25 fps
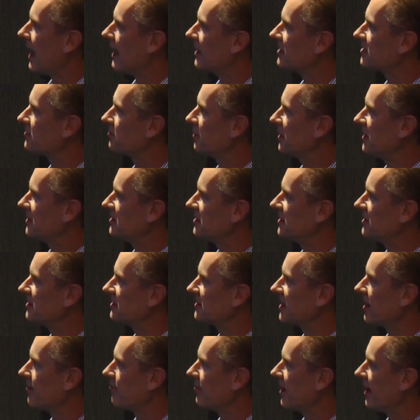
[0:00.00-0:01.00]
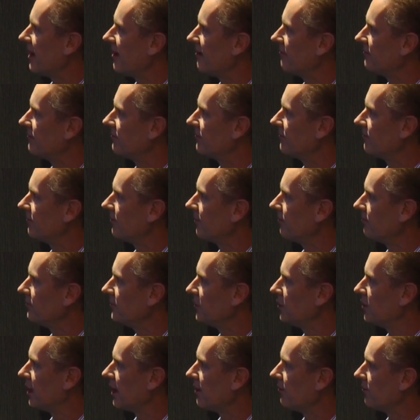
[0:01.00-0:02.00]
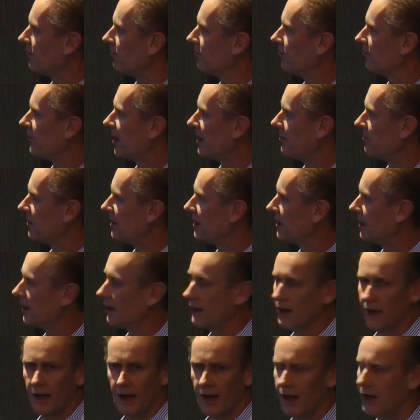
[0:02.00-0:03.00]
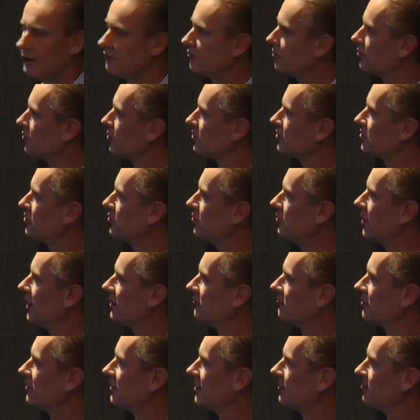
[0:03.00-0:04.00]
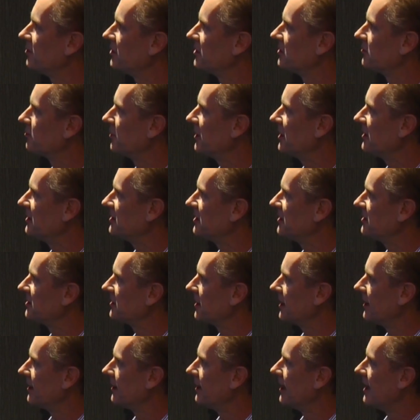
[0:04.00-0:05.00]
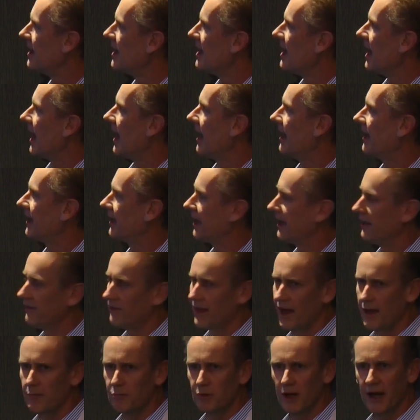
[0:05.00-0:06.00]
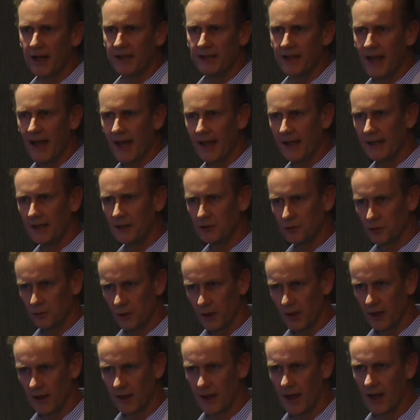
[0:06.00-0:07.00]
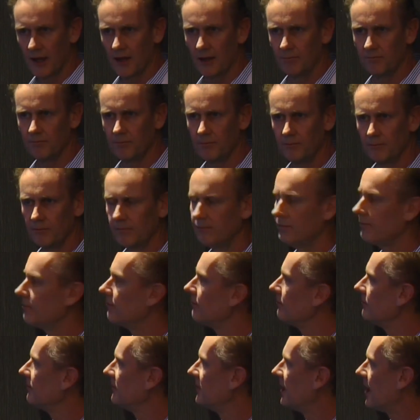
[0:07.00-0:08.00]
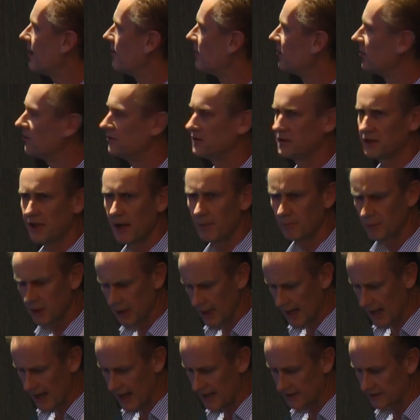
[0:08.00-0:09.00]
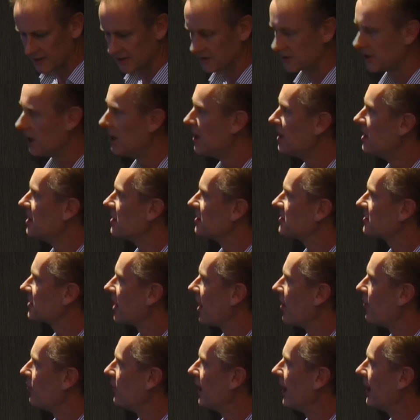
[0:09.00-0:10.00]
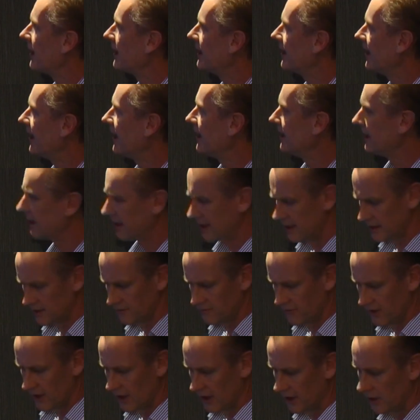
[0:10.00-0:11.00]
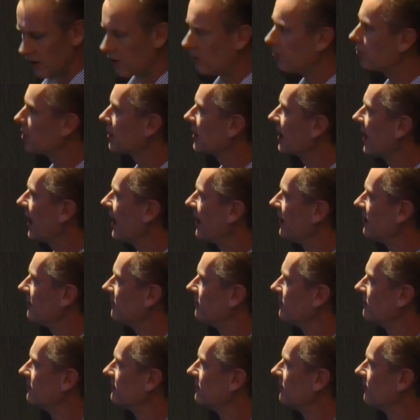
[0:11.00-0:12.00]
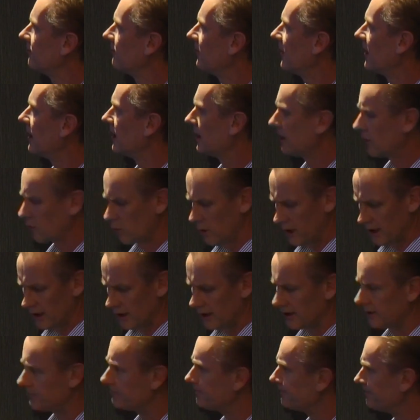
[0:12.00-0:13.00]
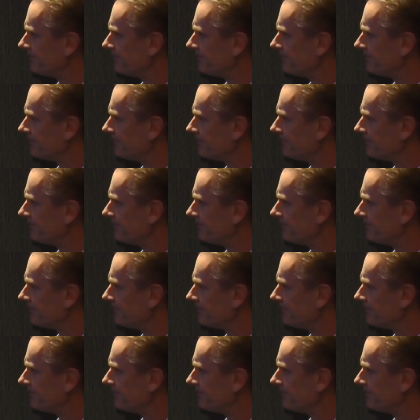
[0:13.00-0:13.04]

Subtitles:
species, some have maybe 100 or 200 lipid species, and again, they break down into a number of subclasses. So again, it gets fairly complicated fairly quickly.